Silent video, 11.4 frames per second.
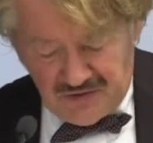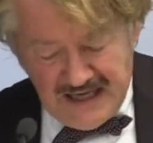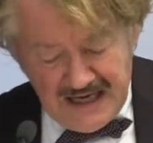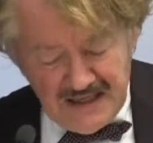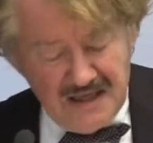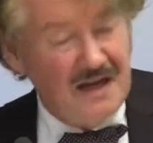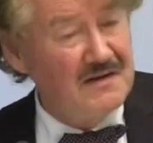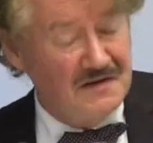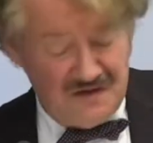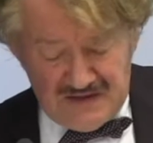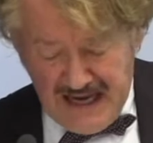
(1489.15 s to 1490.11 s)
To gain an
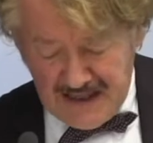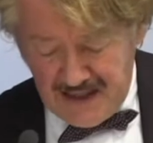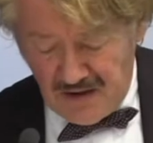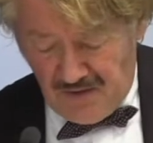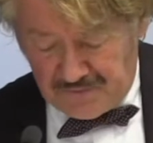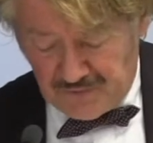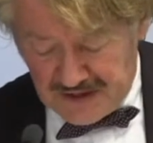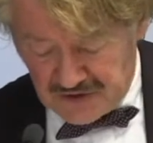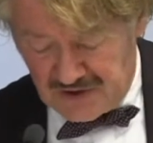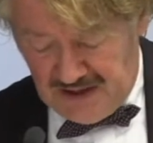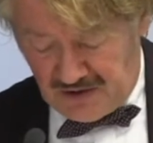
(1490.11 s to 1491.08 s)
understanding of
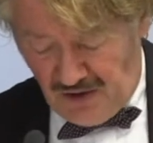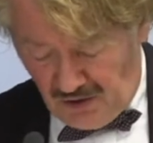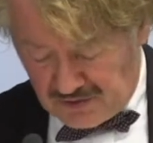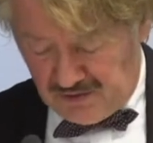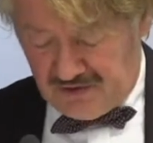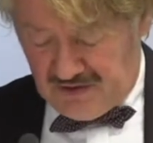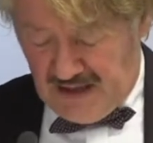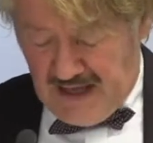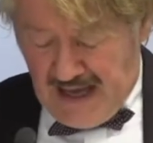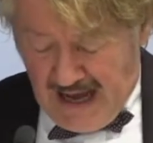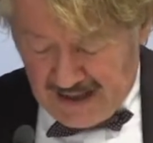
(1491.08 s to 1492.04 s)
Russian
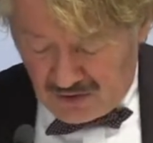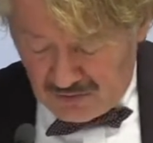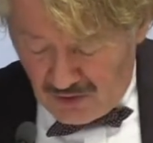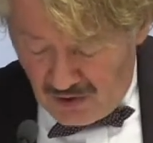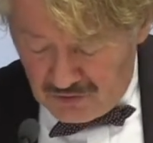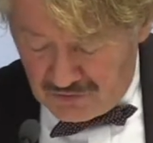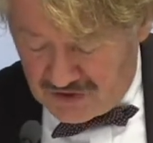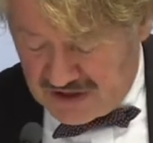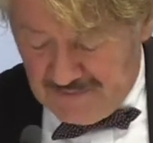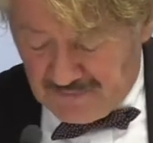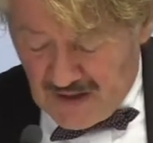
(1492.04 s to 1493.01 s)

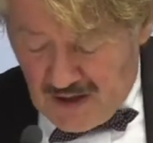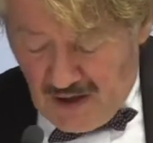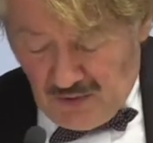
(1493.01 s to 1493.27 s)
iconology,